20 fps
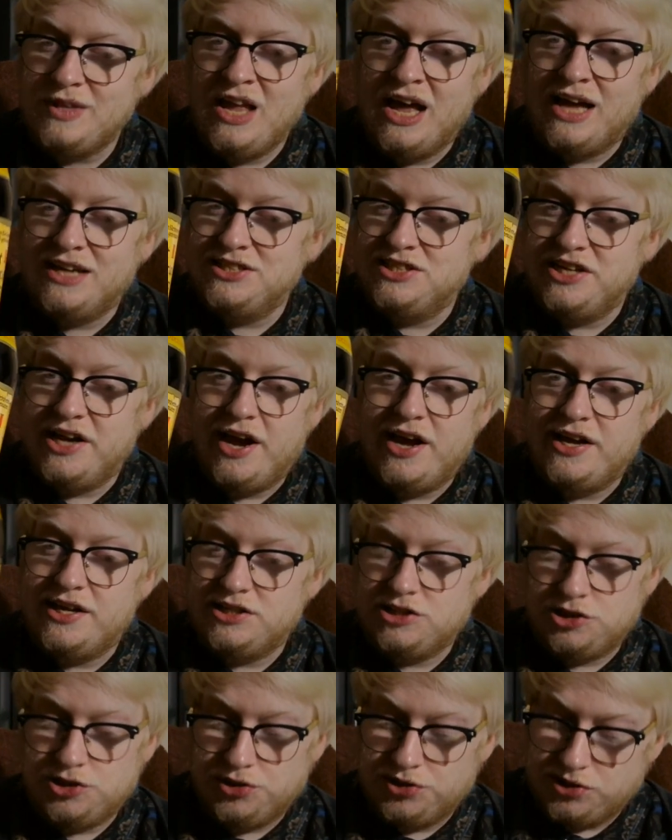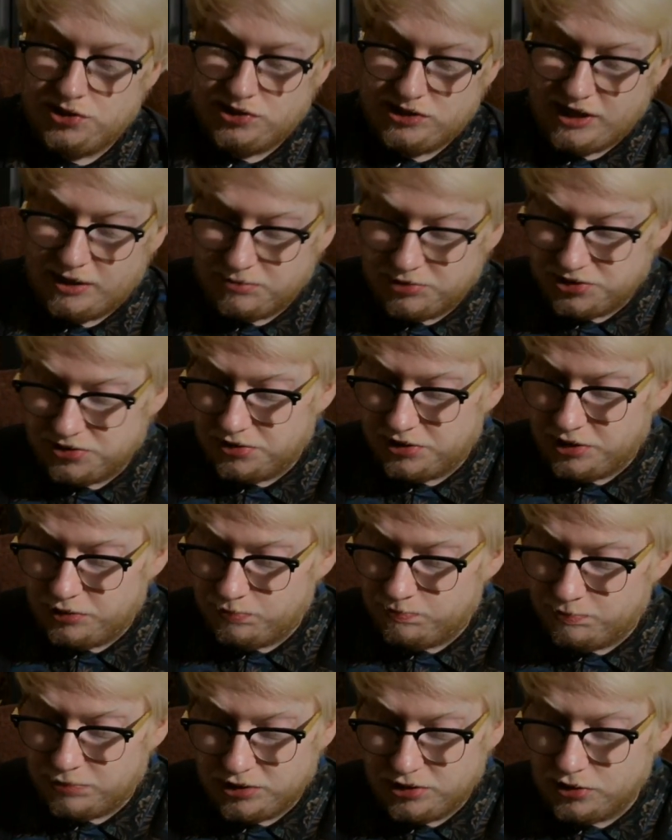And yeah, it's just absolutely
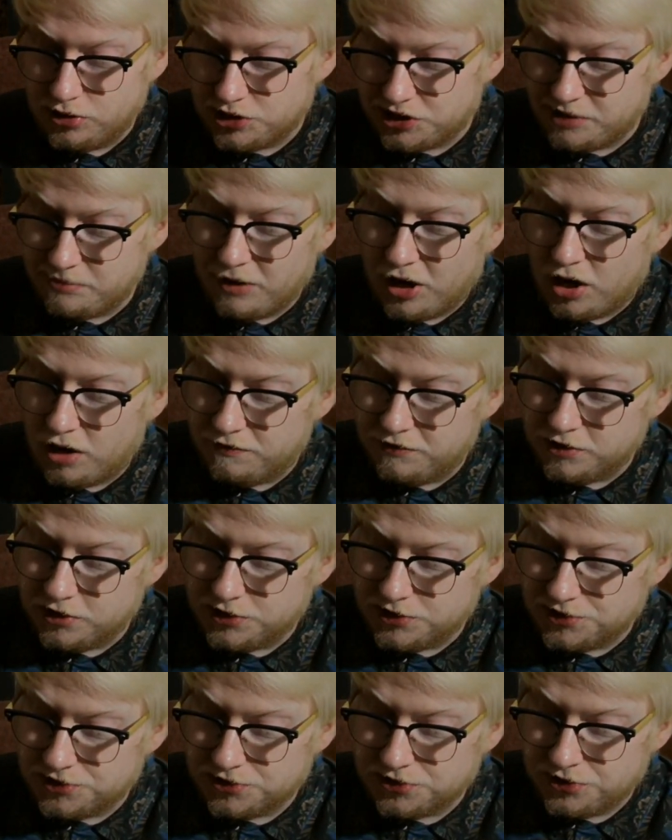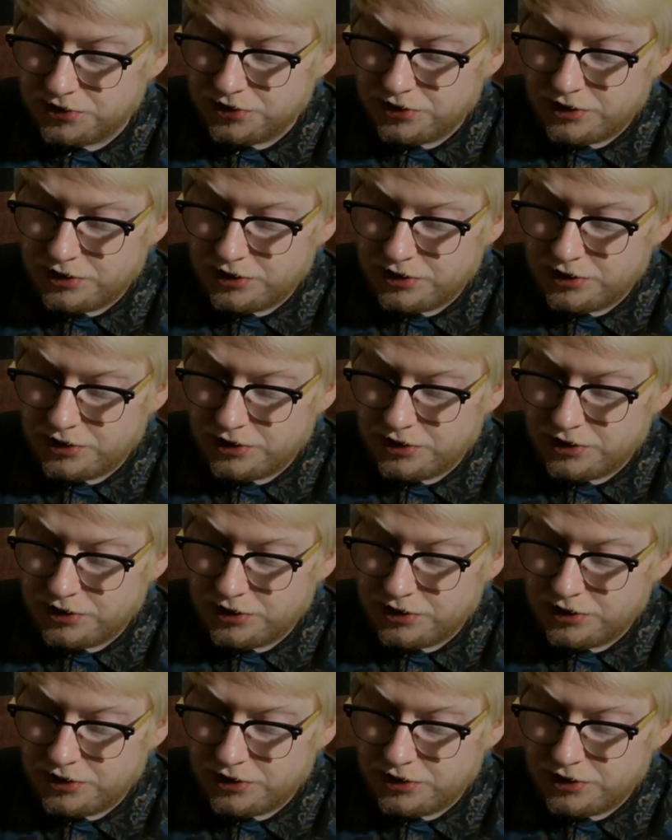bloody marvellous.